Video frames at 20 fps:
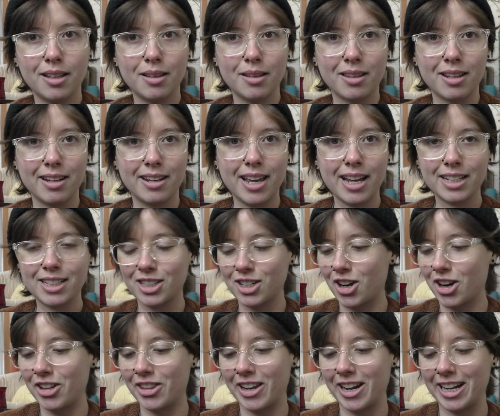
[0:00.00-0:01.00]
the next
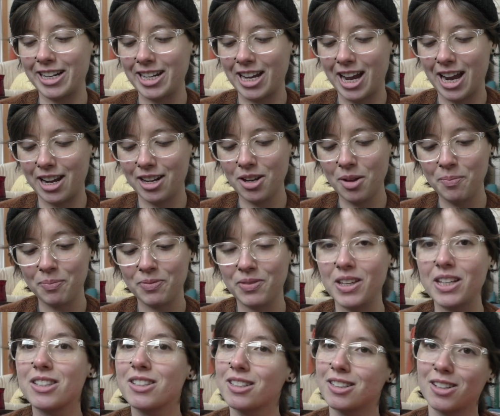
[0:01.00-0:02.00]
yarn that I dyed.
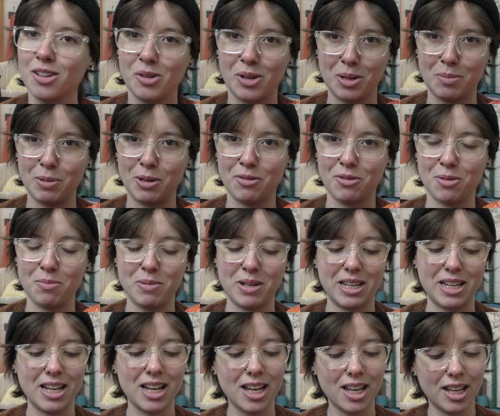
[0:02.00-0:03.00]
This is going to be for
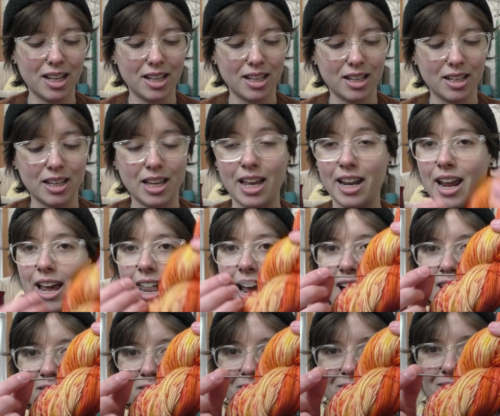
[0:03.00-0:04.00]
me, and I
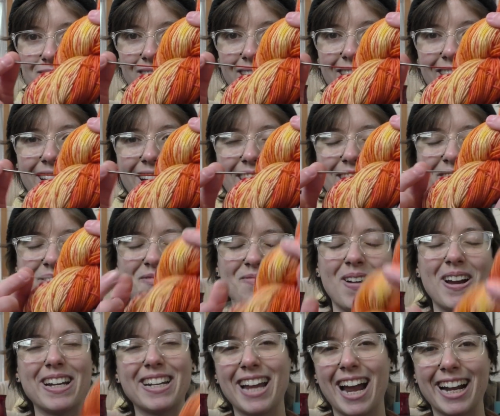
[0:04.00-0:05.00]
have
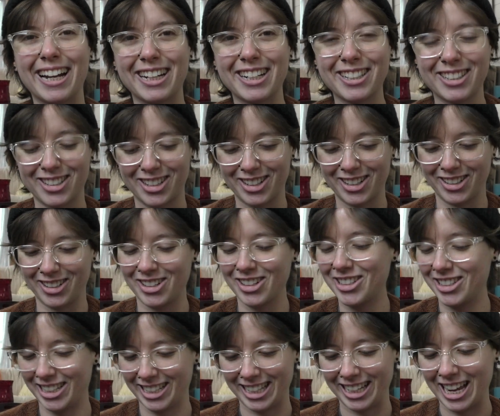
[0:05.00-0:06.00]
my 9-inch circular
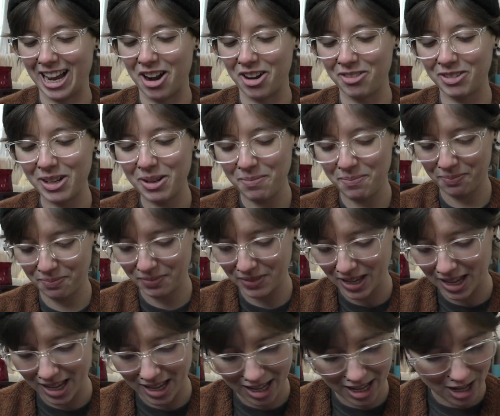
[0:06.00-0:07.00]
sticking out of it.
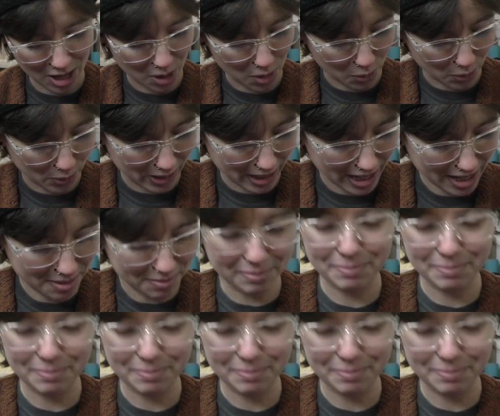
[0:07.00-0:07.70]
Okay,